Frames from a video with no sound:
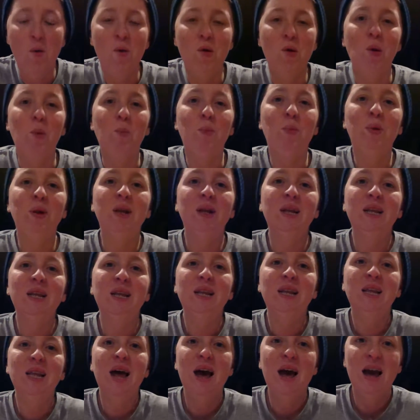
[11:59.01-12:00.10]
You're
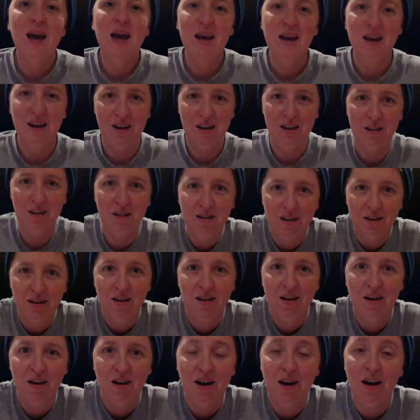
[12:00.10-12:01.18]
playing
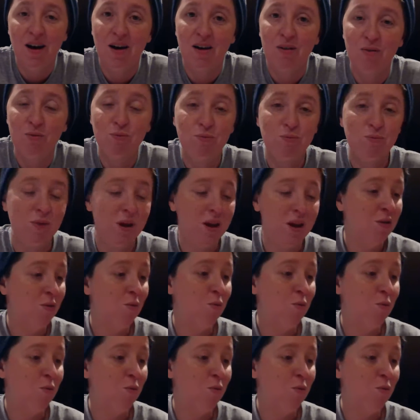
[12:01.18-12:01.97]
in a